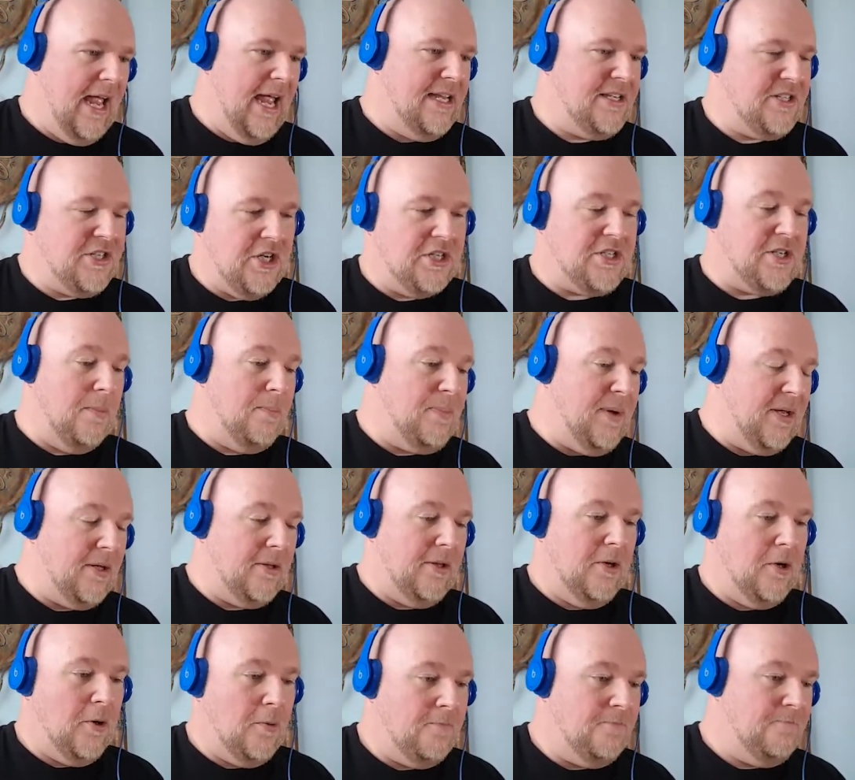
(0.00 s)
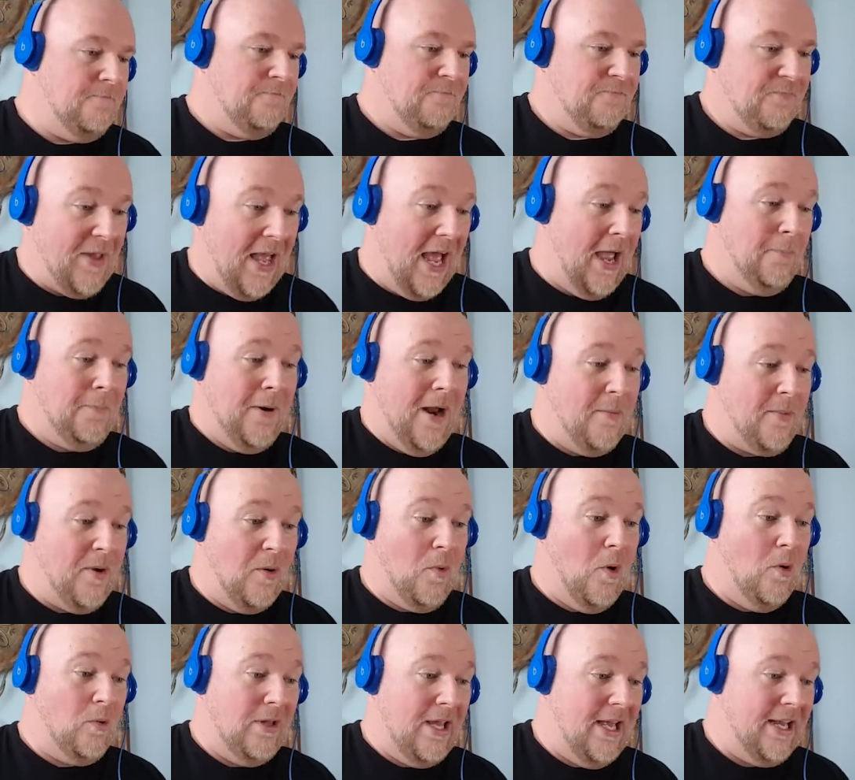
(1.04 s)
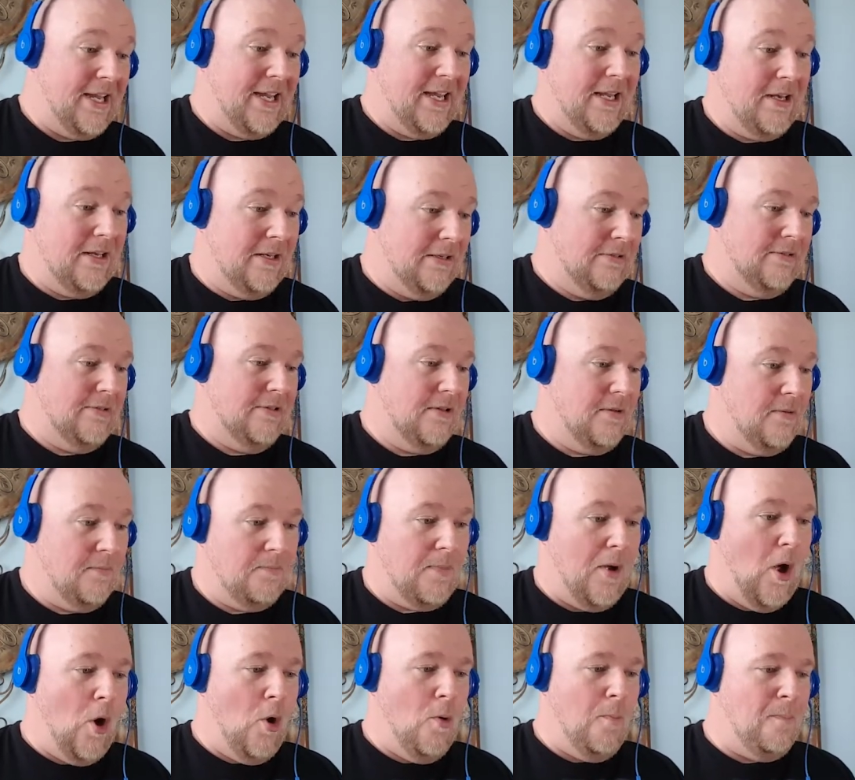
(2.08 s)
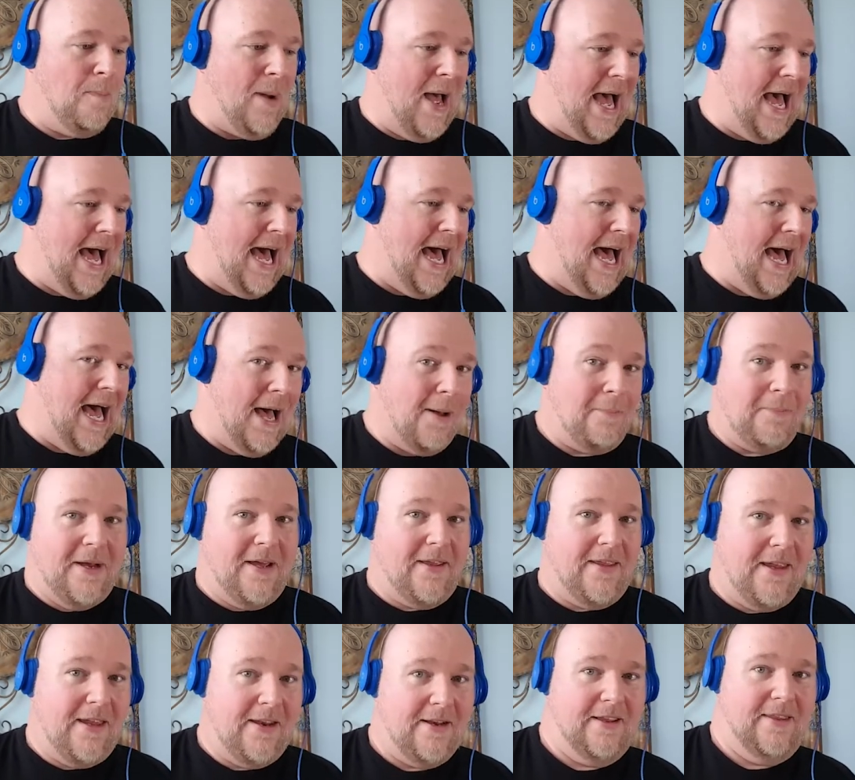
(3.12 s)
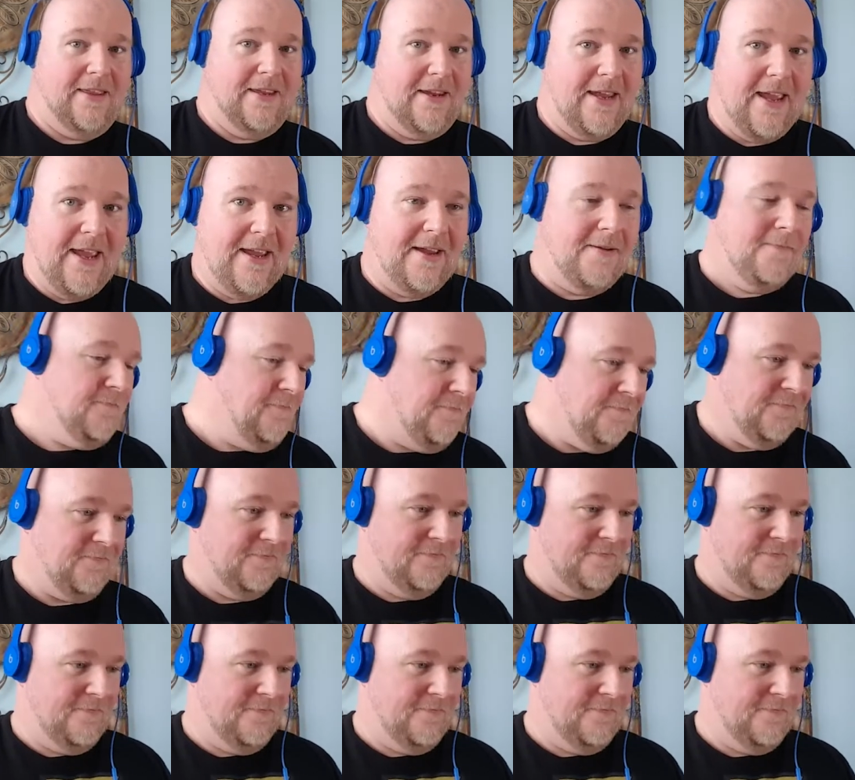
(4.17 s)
It's just a big loop. I probably won't like it. Opa! By the end of the game.